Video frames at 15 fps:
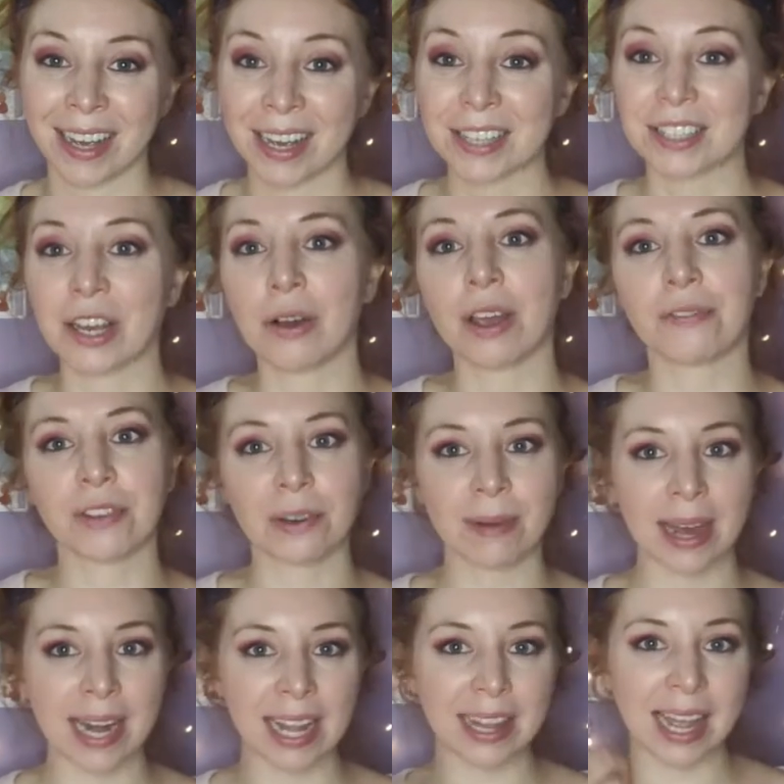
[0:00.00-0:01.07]
So if you're
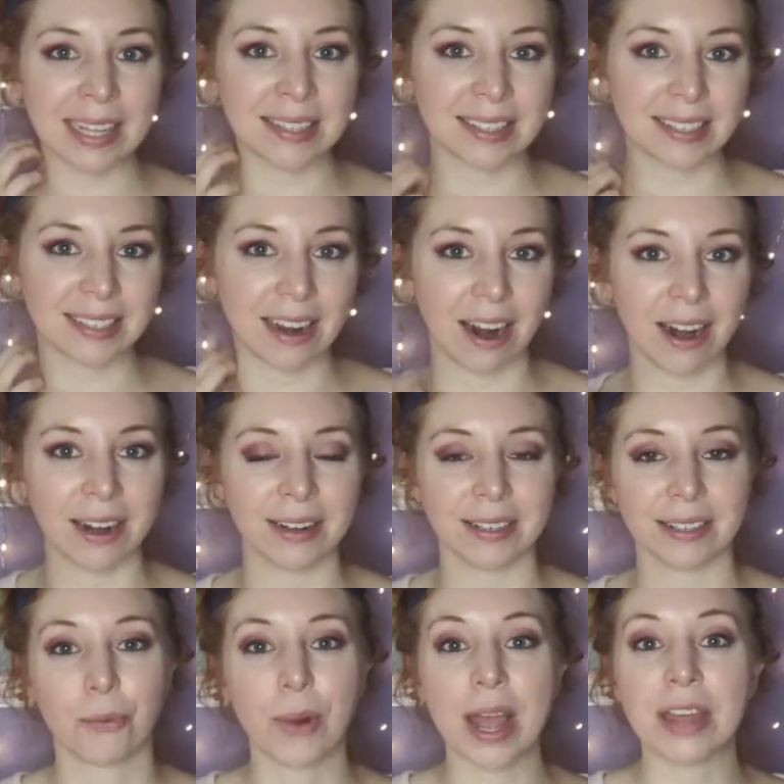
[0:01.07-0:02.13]
ready, let's start
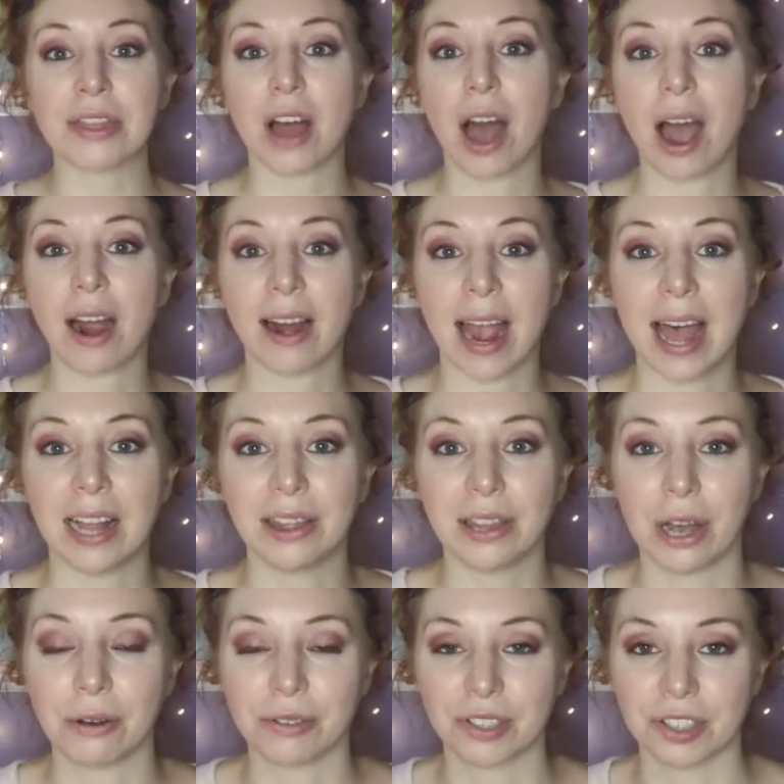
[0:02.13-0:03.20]
with our
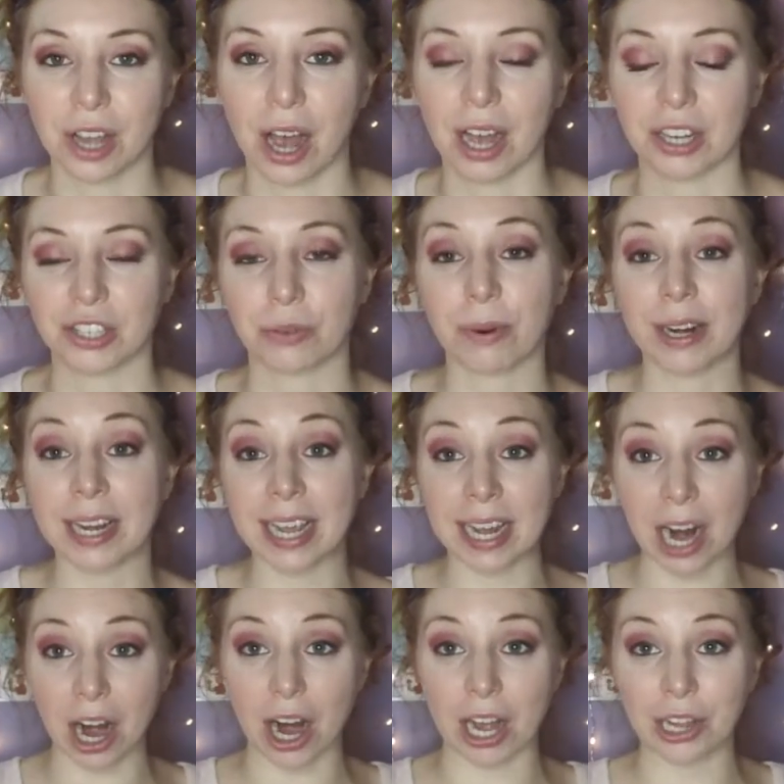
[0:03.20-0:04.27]
hello song. So we're going to get
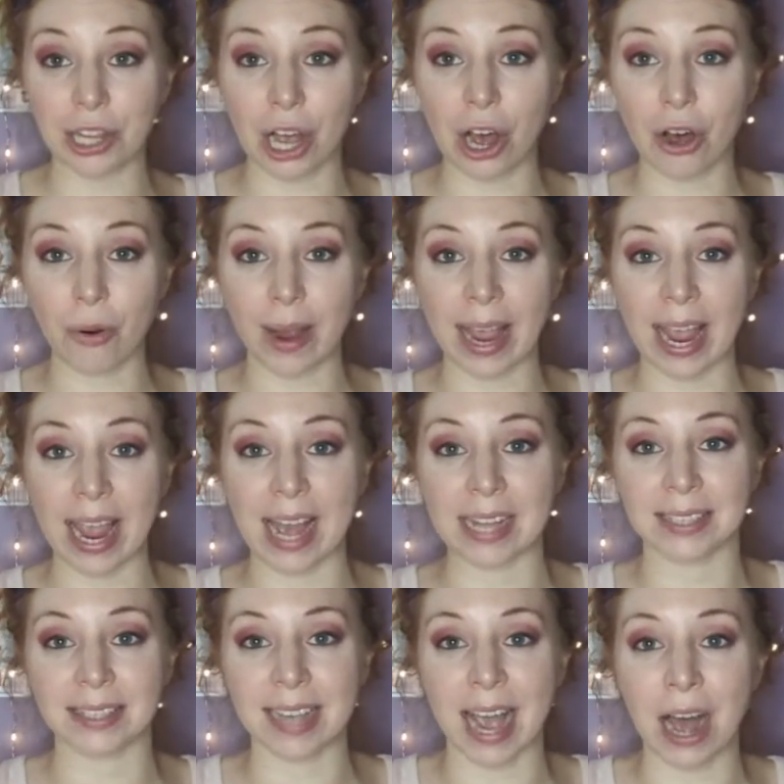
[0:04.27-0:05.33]
our hello
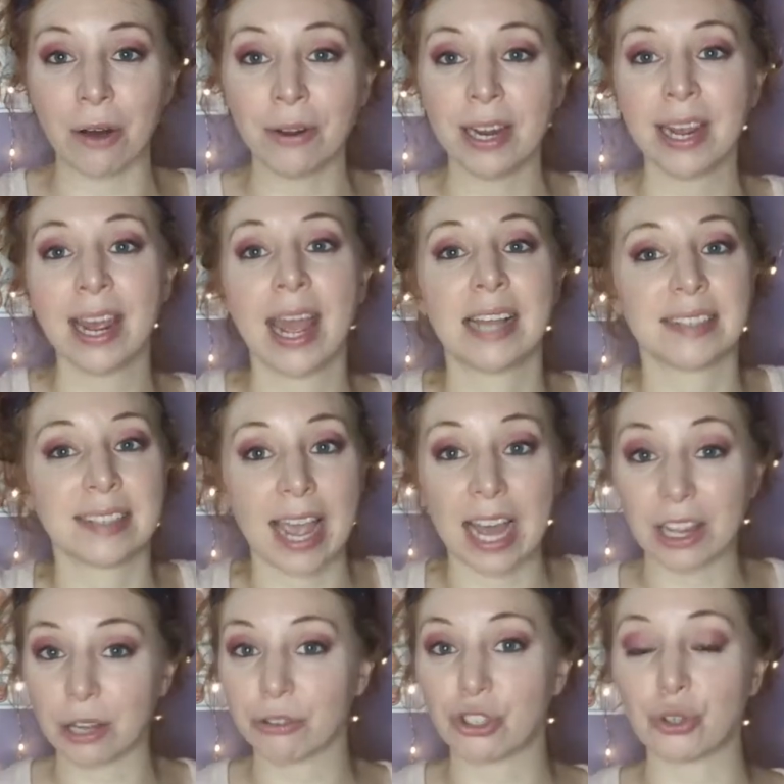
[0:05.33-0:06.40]
hands out and say
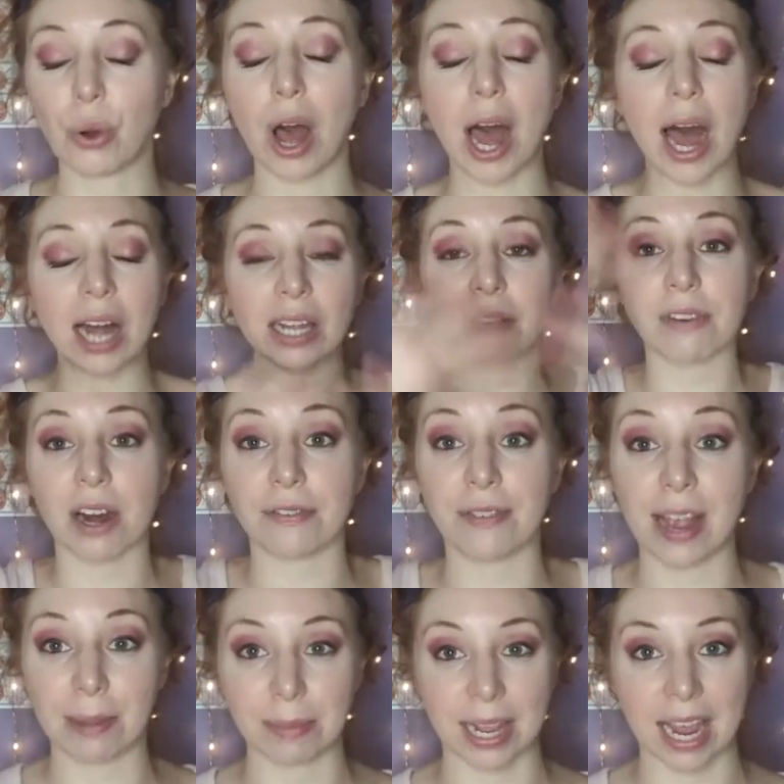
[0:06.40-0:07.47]
hello to all of our
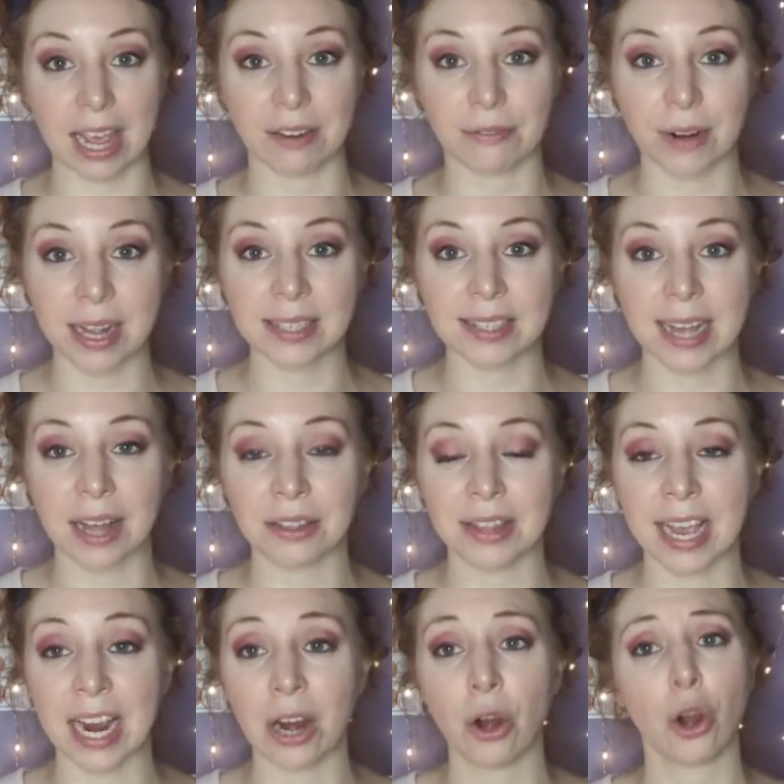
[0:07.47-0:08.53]
family and friends out
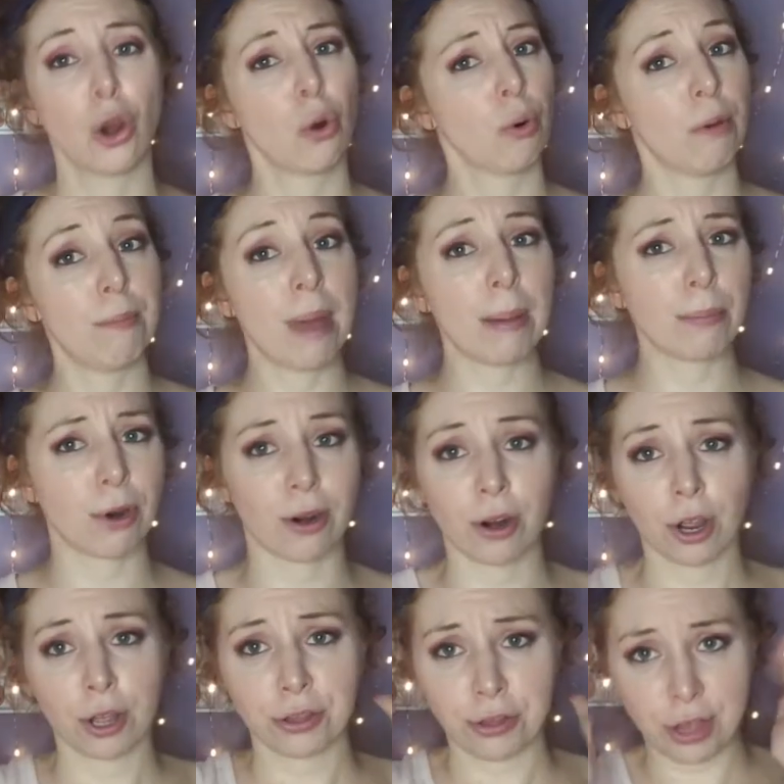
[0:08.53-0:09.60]
there. Remember,
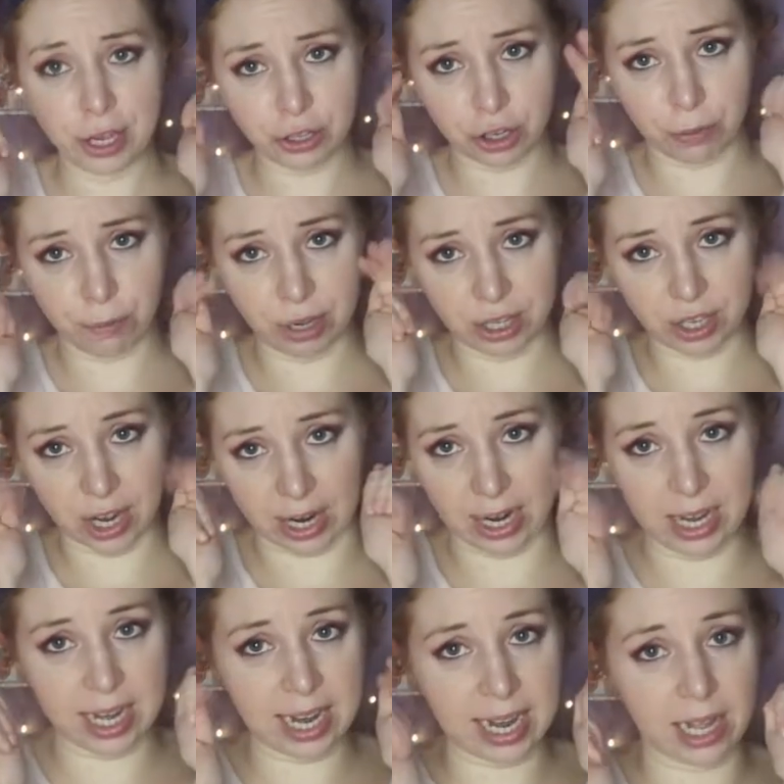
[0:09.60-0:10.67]
these can be
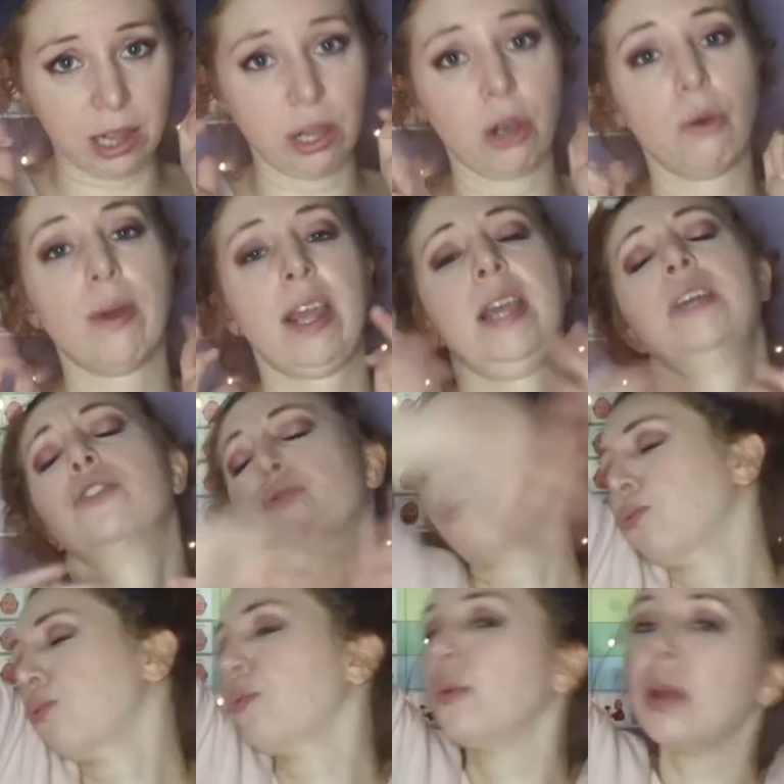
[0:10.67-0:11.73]
tiny hello hands,
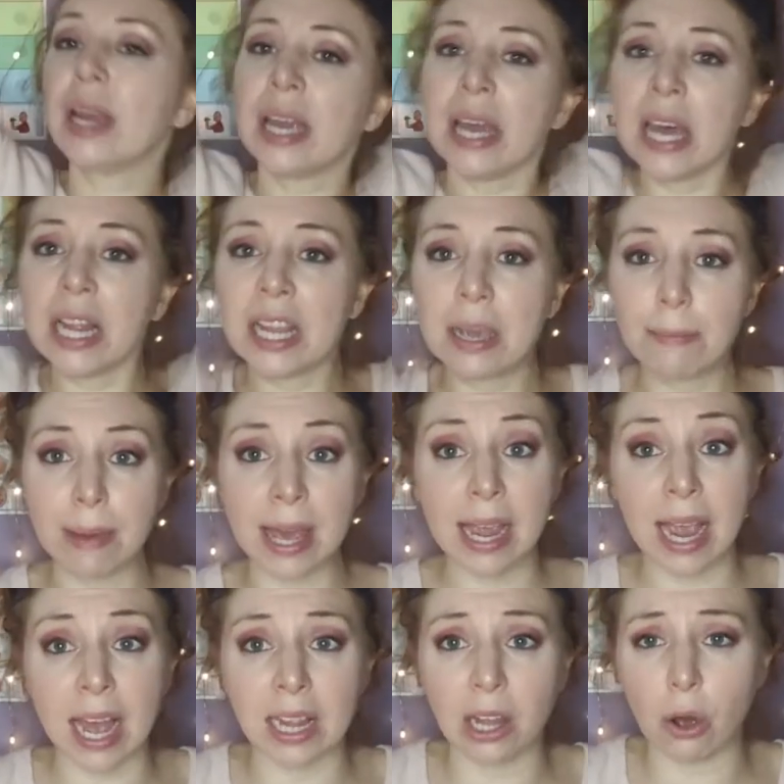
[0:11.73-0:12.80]
really big
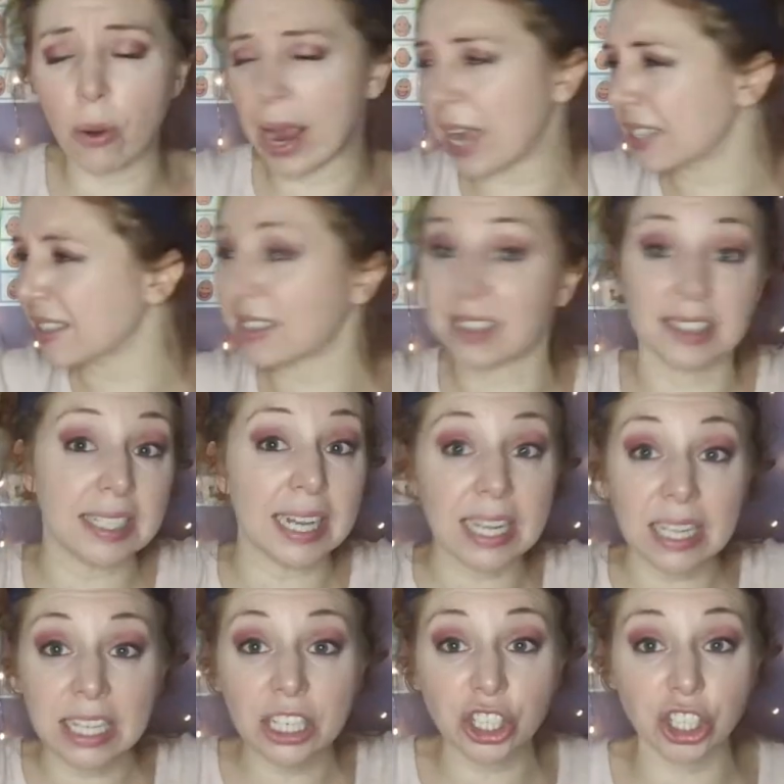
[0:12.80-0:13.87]
hello hands,
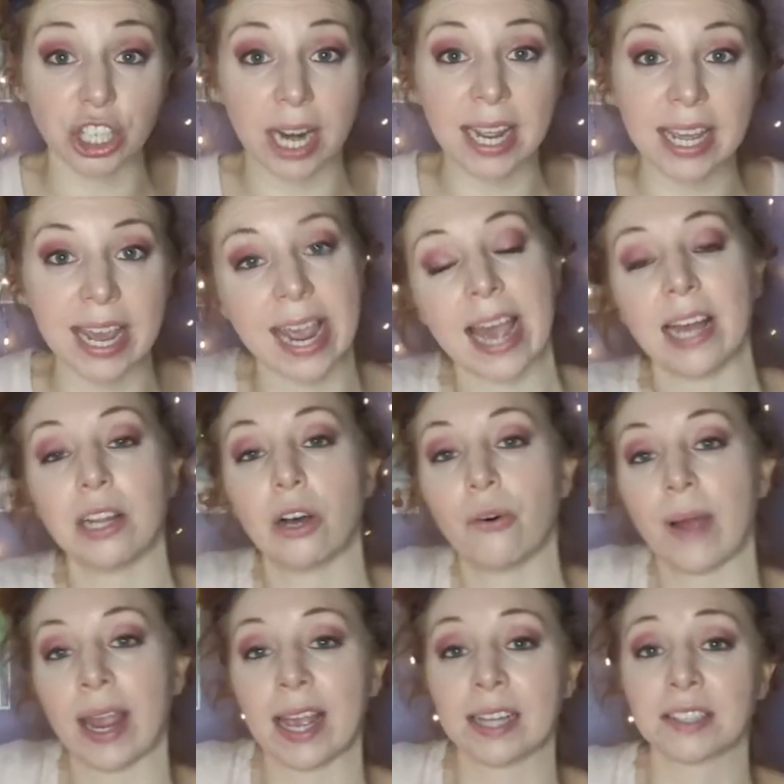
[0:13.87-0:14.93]
silly, shaky hello
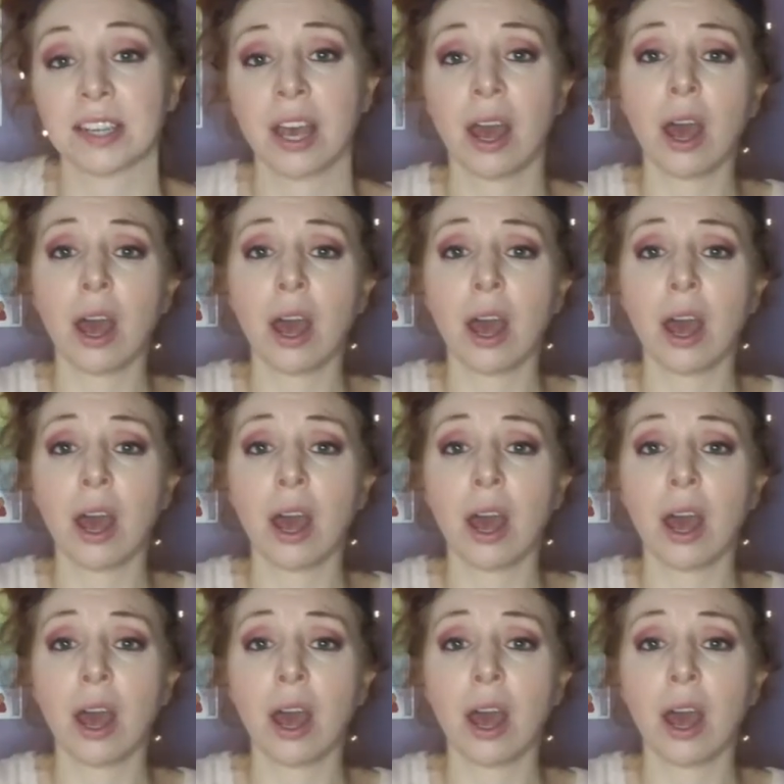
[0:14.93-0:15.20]
hands.